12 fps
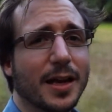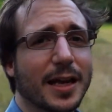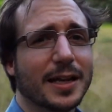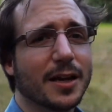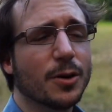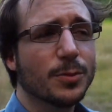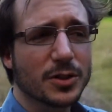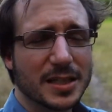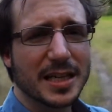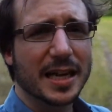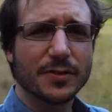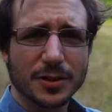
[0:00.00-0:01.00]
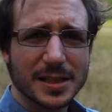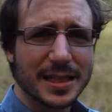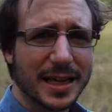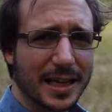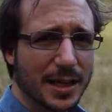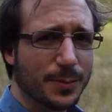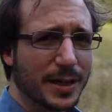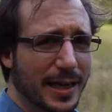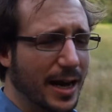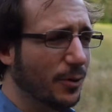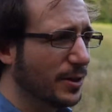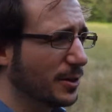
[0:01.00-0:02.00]
And I almost never see
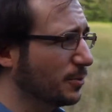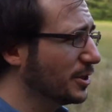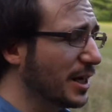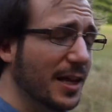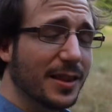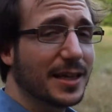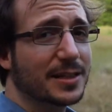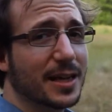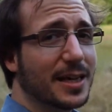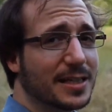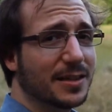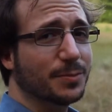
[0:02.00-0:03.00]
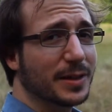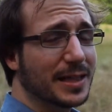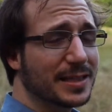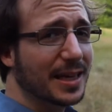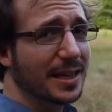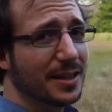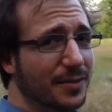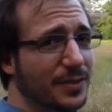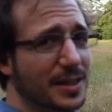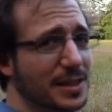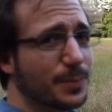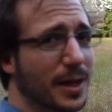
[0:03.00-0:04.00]
anybody out here, which I think is awesome because I love
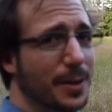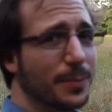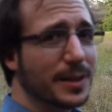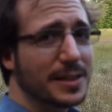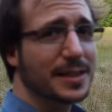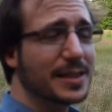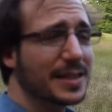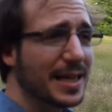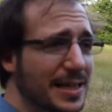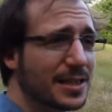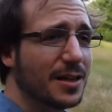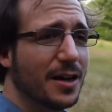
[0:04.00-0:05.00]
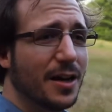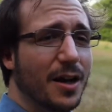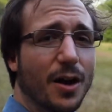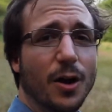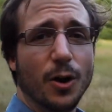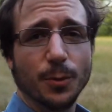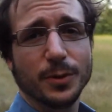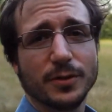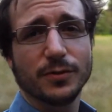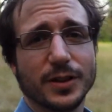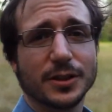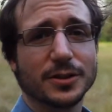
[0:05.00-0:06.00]
this spot. But it's this nice open
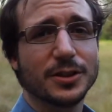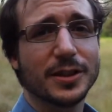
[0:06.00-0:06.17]
field. You